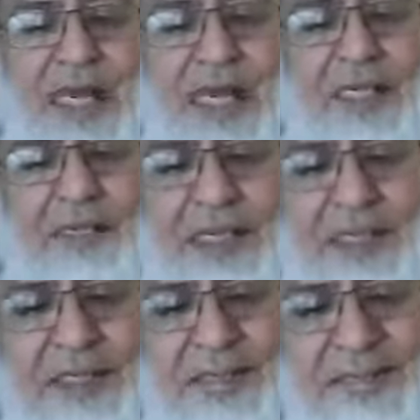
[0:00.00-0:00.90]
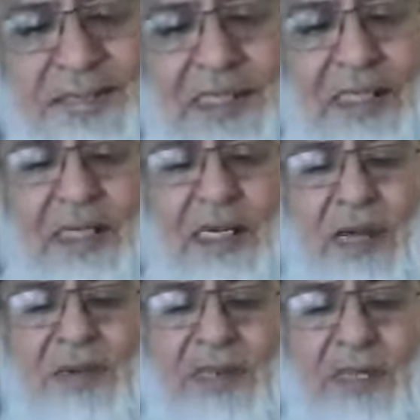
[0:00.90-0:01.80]
Anyways, in the
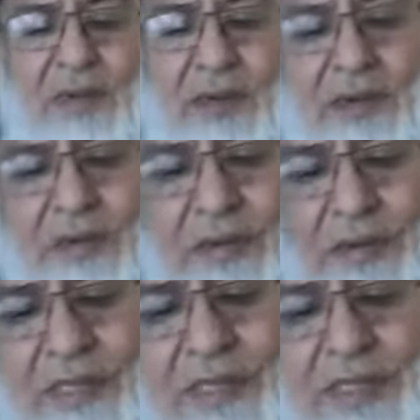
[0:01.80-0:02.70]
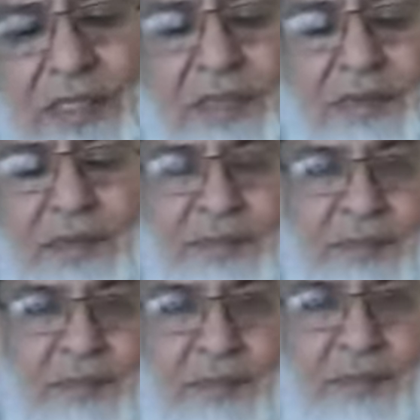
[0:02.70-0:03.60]
capital clause, all these
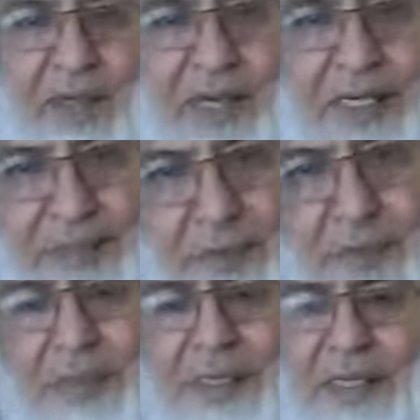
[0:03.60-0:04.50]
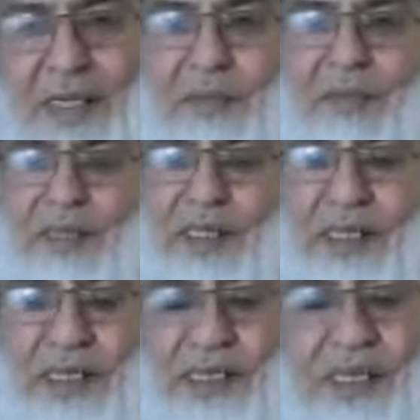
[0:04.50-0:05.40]
information about the
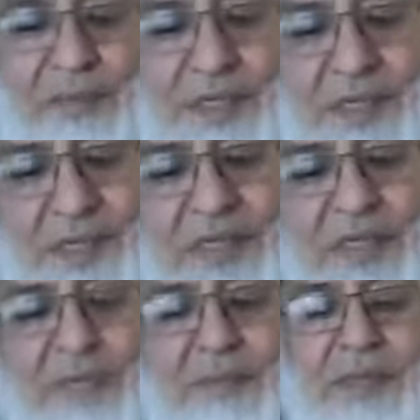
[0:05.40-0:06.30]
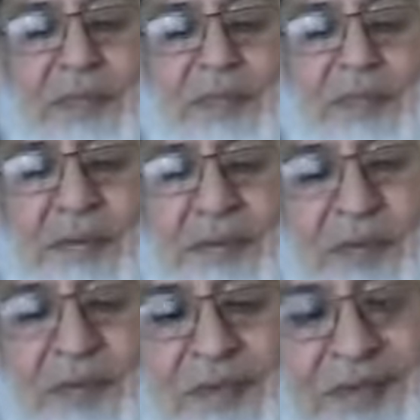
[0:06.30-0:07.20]
share capital of the company, number
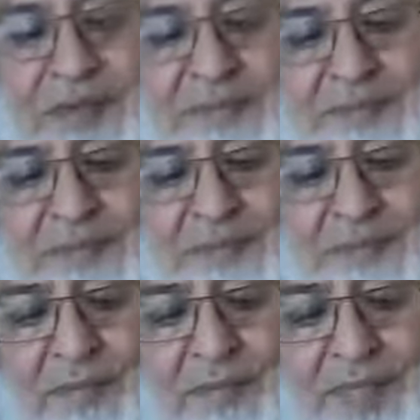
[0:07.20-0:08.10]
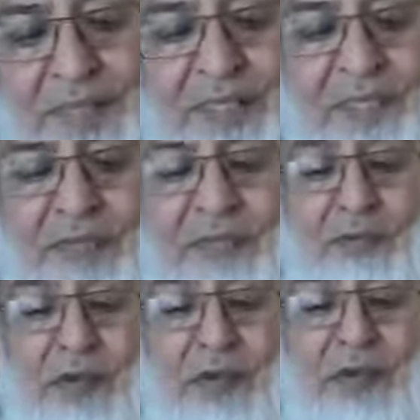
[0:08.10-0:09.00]
of shares,
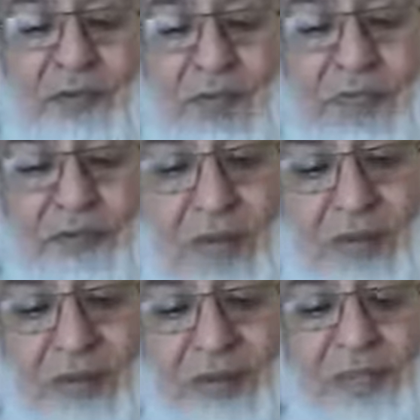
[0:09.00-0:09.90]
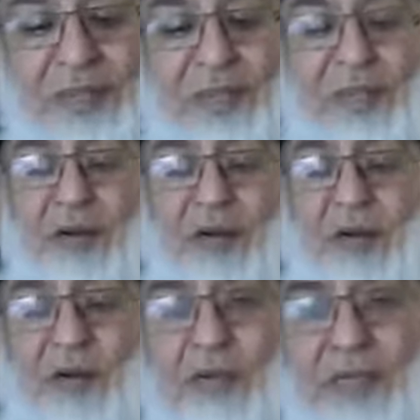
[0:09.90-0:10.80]
value, face value of the share,
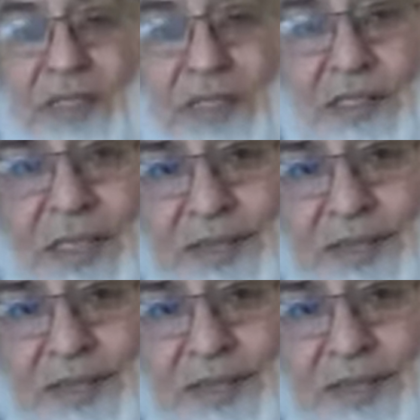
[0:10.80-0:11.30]
all these